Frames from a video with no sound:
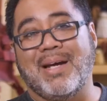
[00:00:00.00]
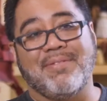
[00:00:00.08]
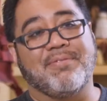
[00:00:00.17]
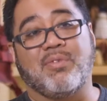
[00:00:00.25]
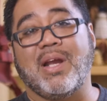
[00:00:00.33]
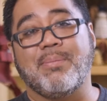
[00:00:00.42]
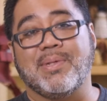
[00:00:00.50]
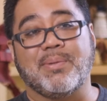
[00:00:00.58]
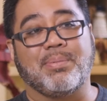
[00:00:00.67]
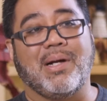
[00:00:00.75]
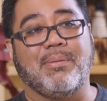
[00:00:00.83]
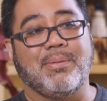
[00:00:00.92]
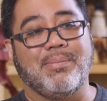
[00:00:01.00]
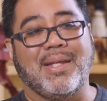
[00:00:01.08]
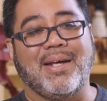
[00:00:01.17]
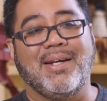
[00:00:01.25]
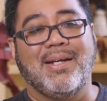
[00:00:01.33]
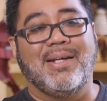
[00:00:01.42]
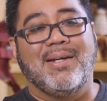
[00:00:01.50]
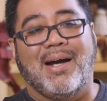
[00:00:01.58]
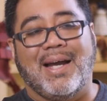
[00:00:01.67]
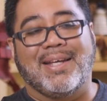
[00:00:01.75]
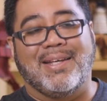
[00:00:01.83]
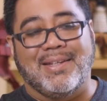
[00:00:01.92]
I frame as a problem that
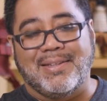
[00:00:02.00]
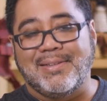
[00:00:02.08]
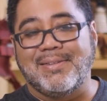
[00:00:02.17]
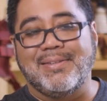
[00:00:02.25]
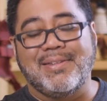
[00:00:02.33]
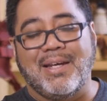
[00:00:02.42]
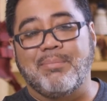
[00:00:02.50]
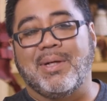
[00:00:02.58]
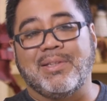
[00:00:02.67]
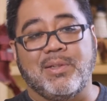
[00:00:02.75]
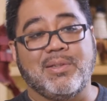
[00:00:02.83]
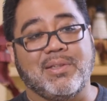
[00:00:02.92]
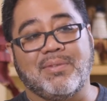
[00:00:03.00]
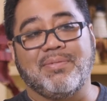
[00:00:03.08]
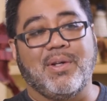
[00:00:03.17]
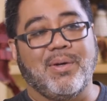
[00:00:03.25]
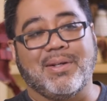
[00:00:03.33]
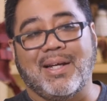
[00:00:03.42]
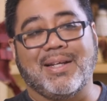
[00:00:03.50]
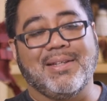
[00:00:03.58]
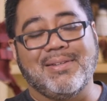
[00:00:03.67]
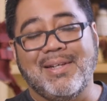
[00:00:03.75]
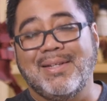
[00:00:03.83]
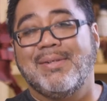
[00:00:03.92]
I can get my juices flowing. I
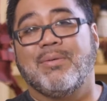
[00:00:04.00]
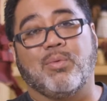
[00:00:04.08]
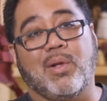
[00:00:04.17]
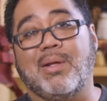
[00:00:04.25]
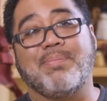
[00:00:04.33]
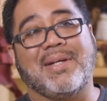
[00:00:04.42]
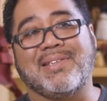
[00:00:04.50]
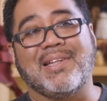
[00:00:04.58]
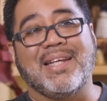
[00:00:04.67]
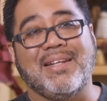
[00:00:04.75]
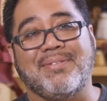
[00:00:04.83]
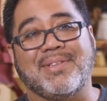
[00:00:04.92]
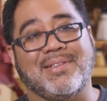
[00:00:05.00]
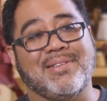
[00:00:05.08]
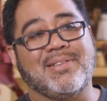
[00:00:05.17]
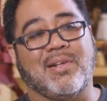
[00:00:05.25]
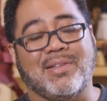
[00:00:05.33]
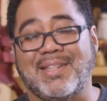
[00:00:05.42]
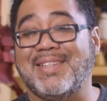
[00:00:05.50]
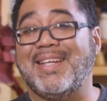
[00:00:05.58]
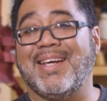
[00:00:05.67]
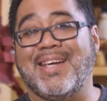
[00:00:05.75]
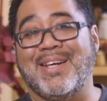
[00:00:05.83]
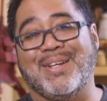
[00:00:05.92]
can roll up my sleeves and start to
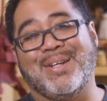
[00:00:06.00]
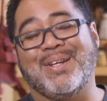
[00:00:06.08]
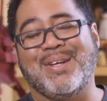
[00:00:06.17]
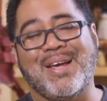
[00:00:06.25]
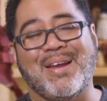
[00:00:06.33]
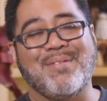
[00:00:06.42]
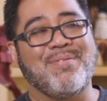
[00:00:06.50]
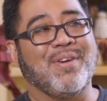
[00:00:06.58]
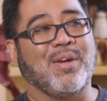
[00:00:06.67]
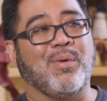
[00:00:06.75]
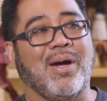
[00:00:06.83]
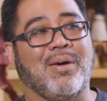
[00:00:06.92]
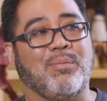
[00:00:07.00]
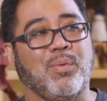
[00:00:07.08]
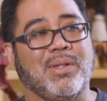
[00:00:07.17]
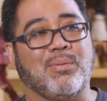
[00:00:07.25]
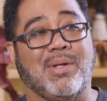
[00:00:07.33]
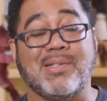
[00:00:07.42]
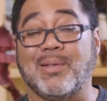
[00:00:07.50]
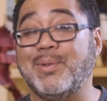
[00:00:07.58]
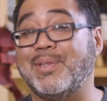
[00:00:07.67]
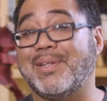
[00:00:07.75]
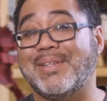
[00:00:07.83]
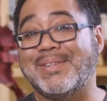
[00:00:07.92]
dig in and figure out what the
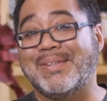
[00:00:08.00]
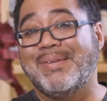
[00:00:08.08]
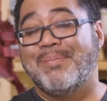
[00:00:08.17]
resolution is.